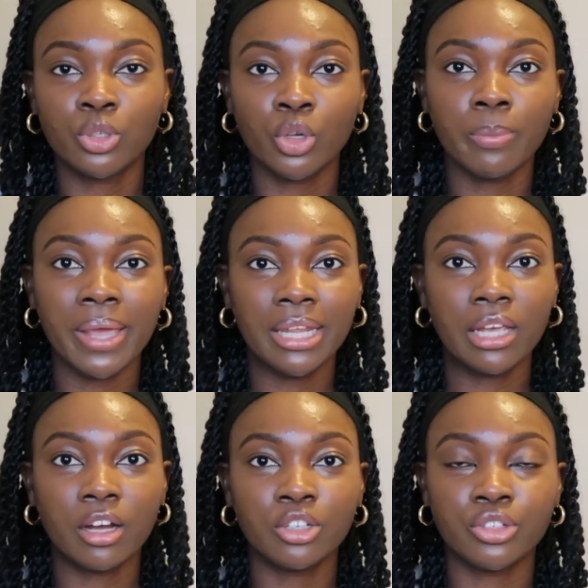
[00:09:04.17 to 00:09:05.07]
too many
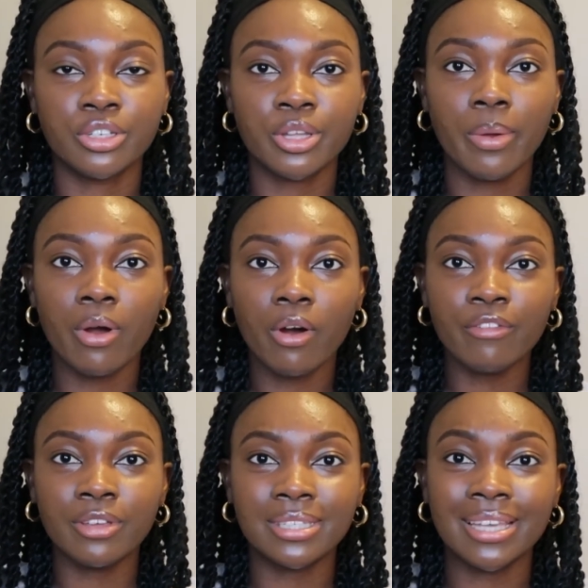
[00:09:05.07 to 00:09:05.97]
countries. So
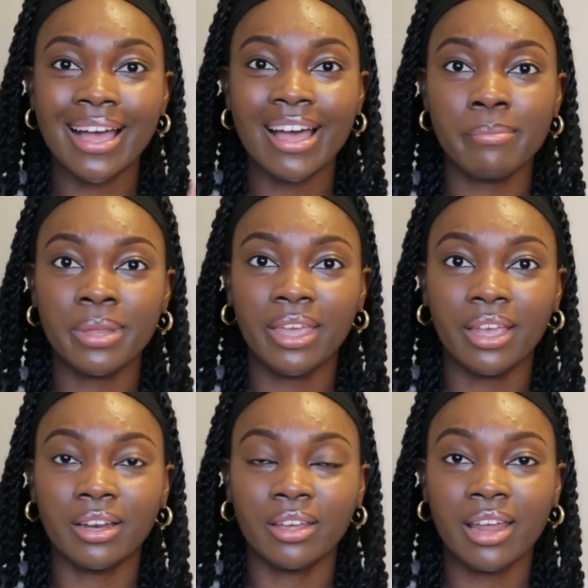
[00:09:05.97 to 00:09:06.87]
obviously I'm in
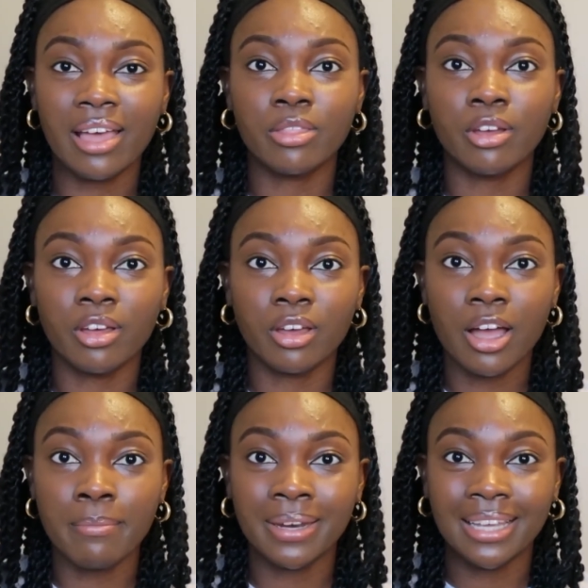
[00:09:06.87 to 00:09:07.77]
England and the
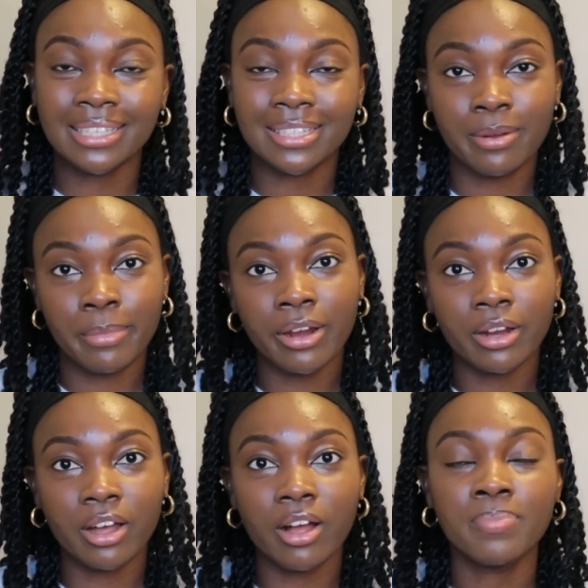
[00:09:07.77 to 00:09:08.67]
company is in
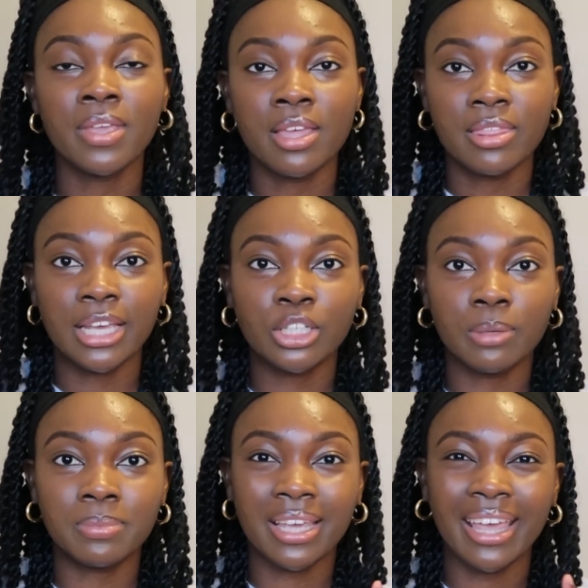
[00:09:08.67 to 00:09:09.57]
America. They
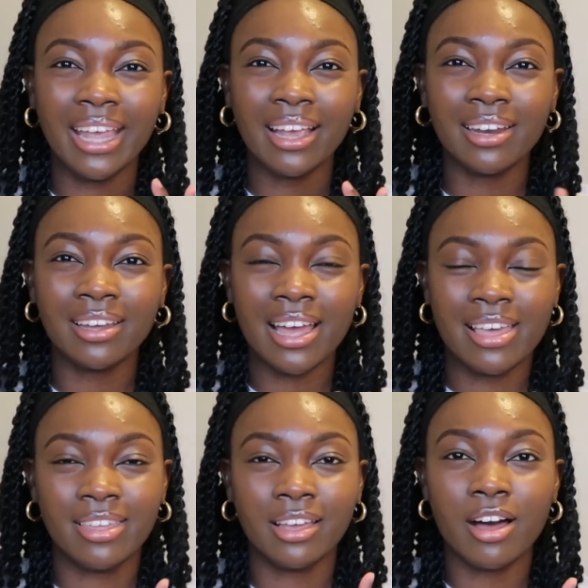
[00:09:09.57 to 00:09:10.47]
ship to England, I
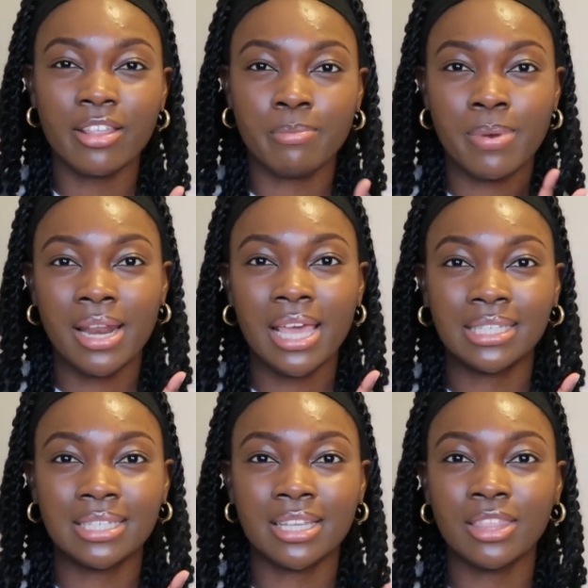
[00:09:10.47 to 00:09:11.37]
think other
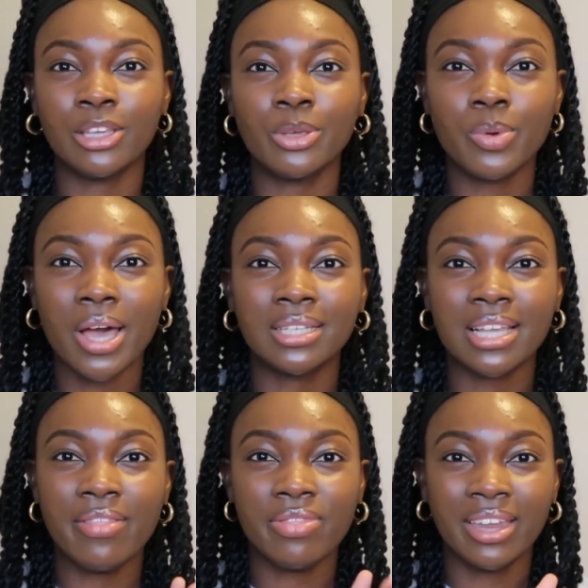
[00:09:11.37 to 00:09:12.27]
places in the US,
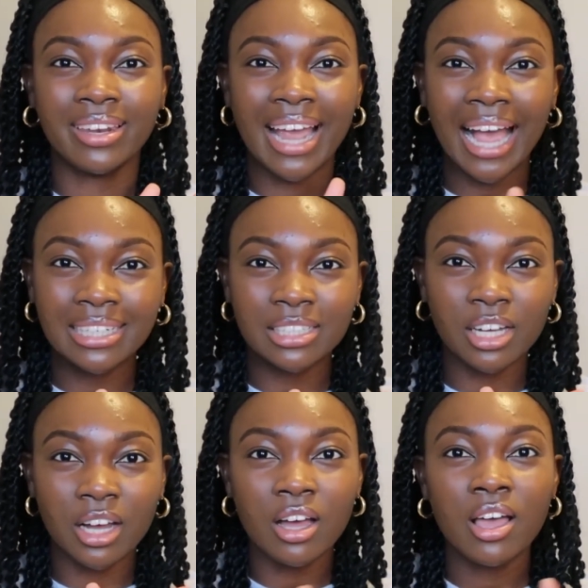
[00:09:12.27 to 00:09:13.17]
and then
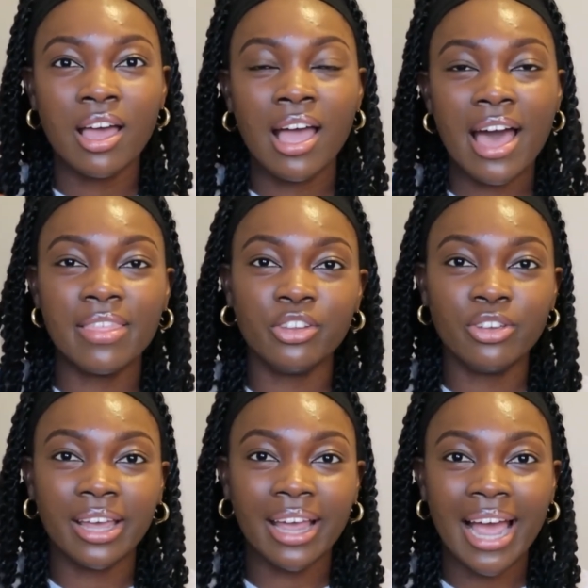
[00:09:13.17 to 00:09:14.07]
Canada, and then you
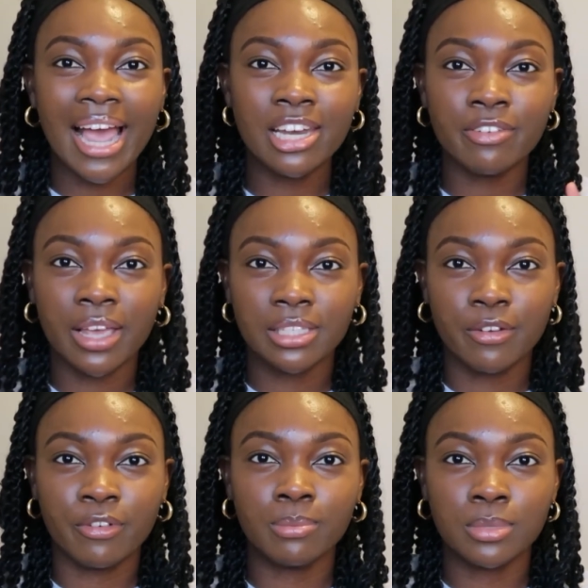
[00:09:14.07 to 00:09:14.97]
can kind of get
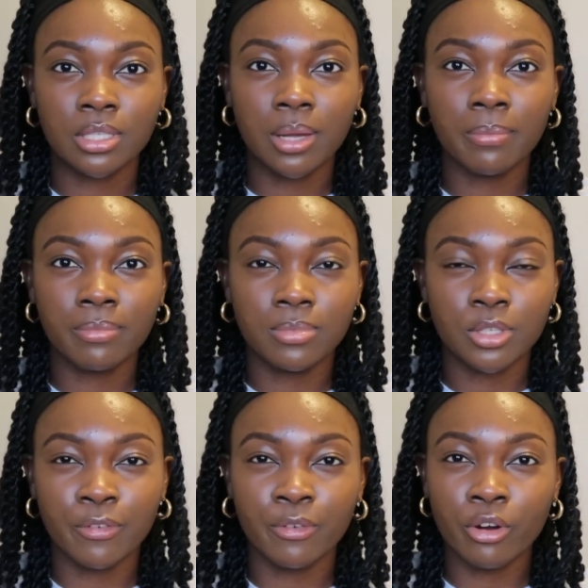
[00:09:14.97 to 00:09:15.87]
it from some
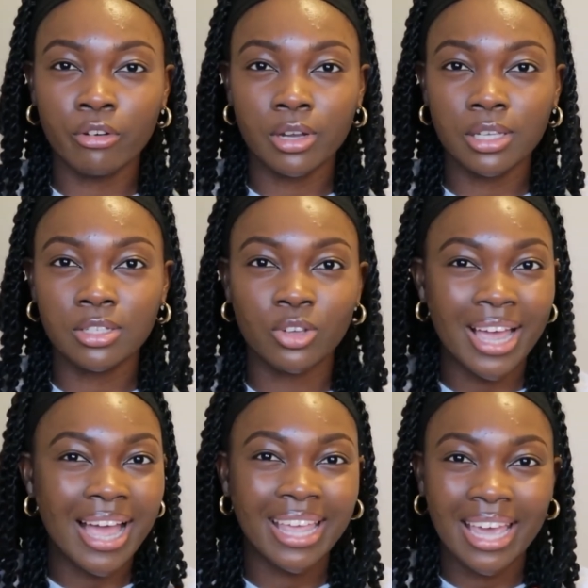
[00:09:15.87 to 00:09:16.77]
Sephora's. You
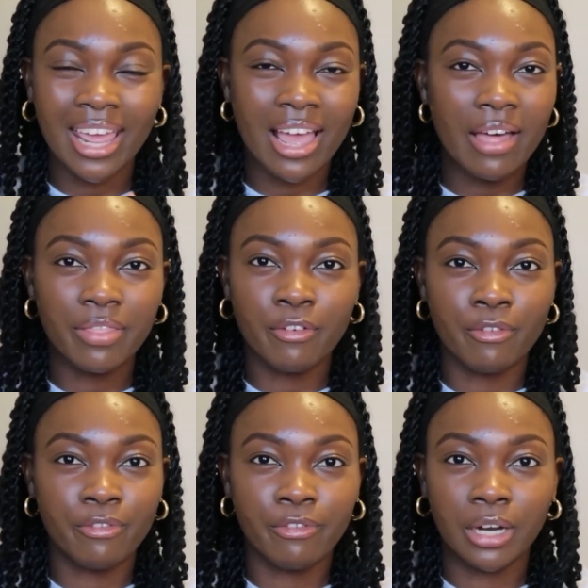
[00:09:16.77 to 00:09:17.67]
can't get it at the
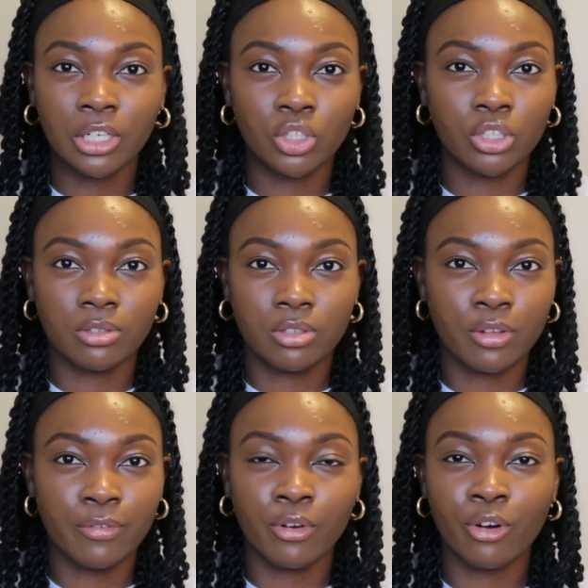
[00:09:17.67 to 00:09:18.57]
French
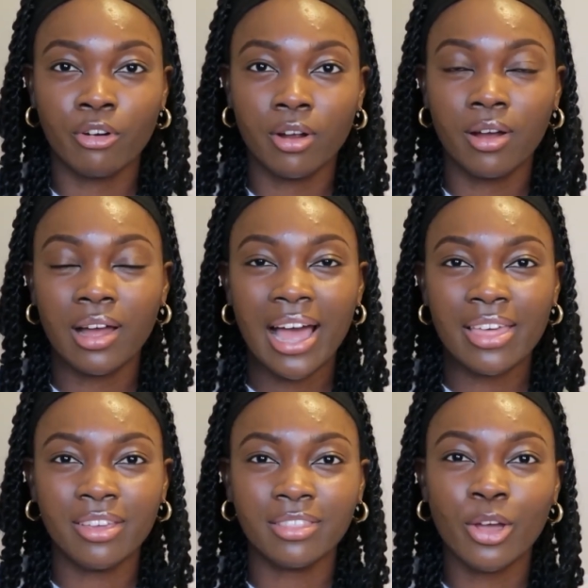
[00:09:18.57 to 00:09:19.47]
Sephora. I
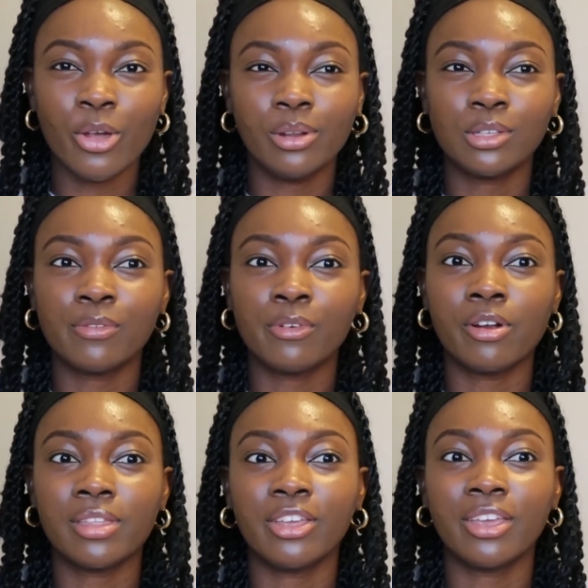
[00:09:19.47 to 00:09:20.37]
think the only
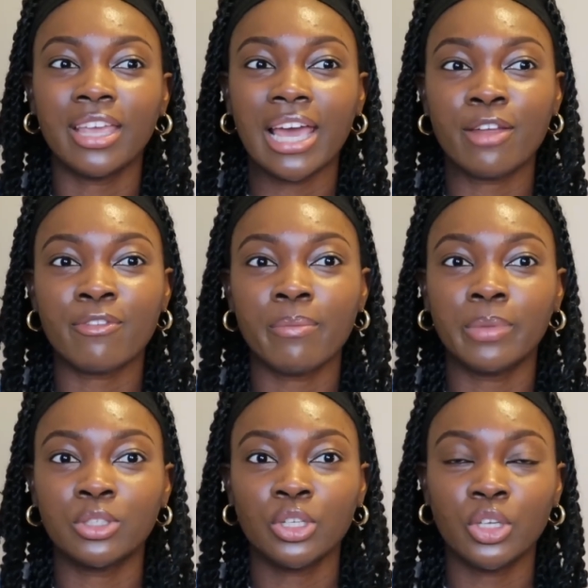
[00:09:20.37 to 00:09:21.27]
Sephora that you can get it from
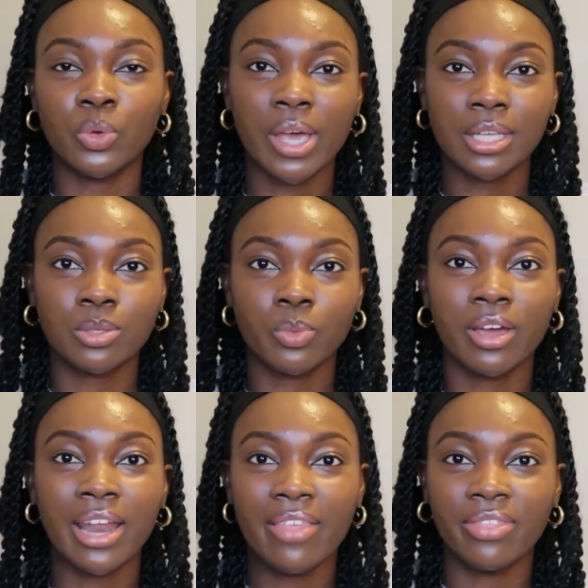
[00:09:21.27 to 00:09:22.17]
is the US
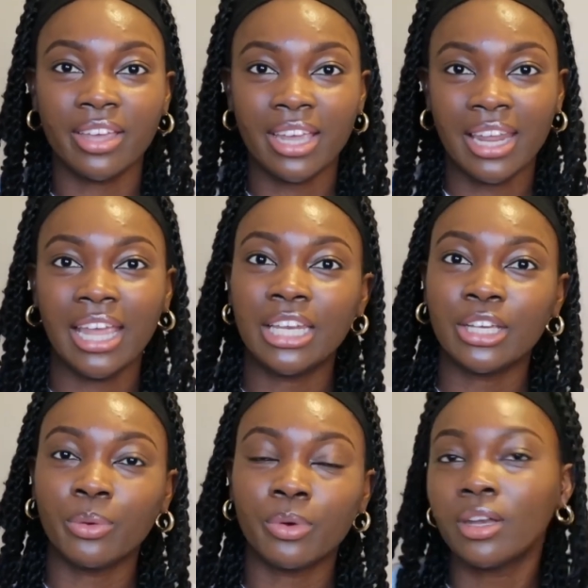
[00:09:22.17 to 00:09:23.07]
one and the
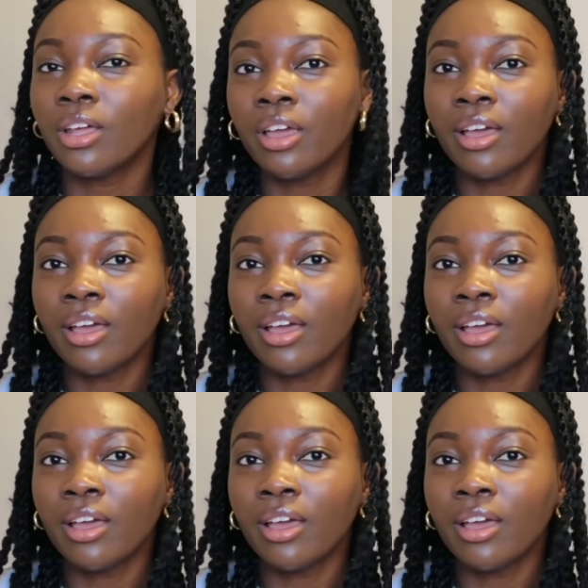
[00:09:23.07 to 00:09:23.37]
Canadian one.